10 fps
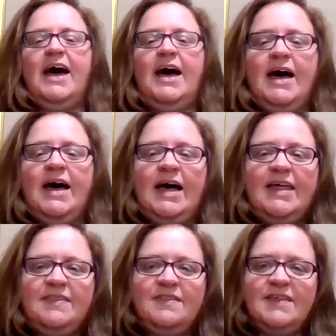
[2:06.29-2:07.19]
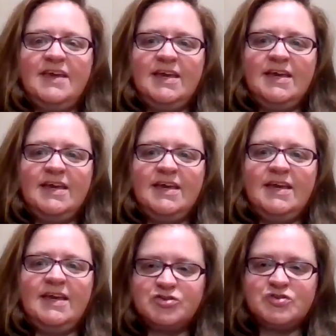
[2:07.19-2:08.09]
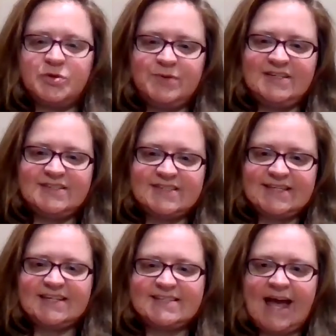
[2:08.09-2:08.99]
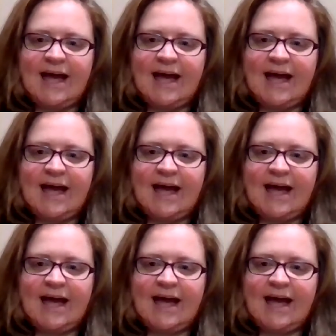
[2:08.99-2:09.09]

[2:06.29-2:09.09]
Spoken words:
And those would be 6